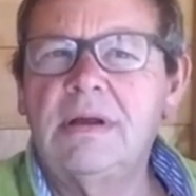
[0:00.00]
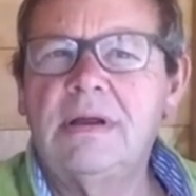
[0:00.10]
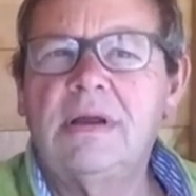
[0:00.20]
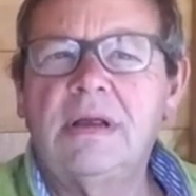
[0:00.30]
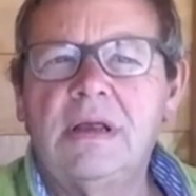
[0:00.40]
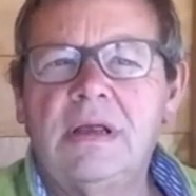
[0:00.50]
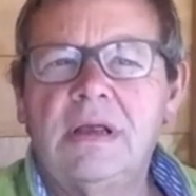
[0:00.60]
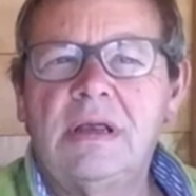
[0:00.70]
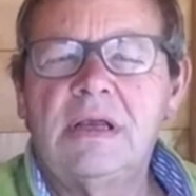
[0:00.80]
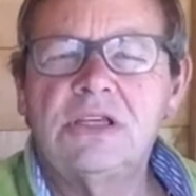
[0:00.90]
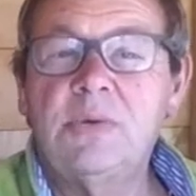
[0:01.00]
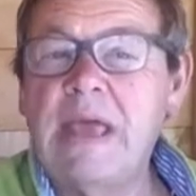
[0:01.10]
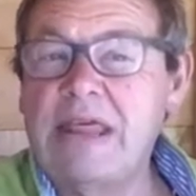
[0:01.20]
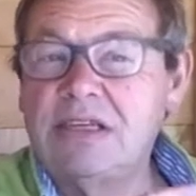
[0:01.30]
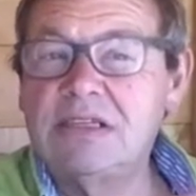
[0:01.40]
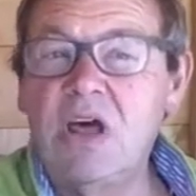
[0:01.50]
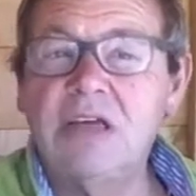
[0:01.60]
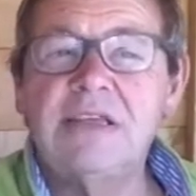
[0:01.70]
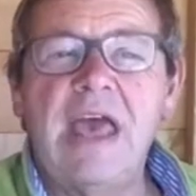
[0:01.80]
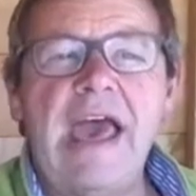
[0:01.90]
you get this
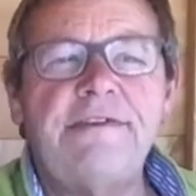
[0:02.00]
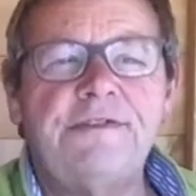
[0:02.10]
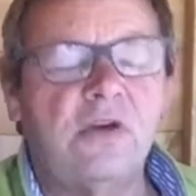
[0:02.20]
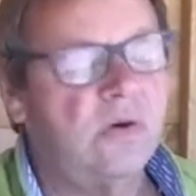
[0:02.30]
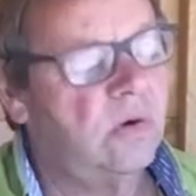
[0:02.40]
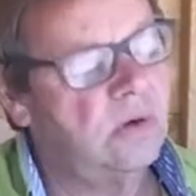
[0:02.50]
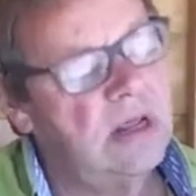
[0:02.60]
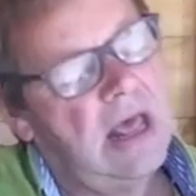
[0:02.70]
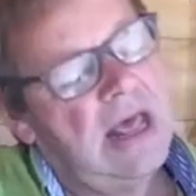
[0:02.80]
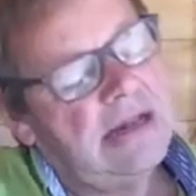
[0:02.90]
nice F chord.